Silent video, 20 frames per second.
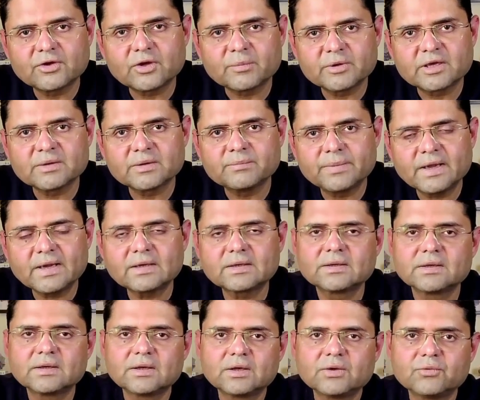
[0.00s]
and within
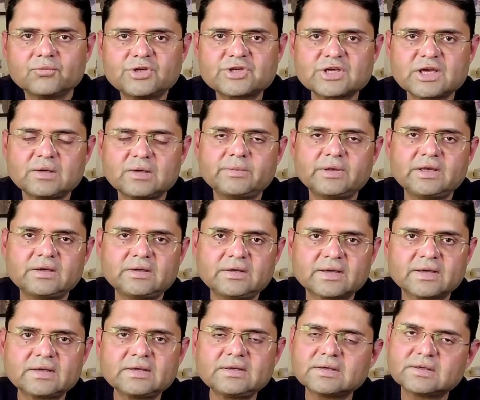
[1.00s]
economic impact,
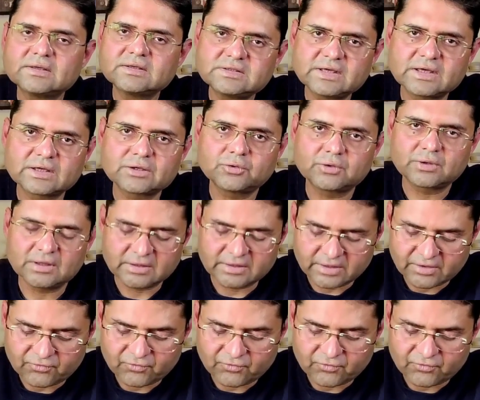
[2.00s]
we shall be taking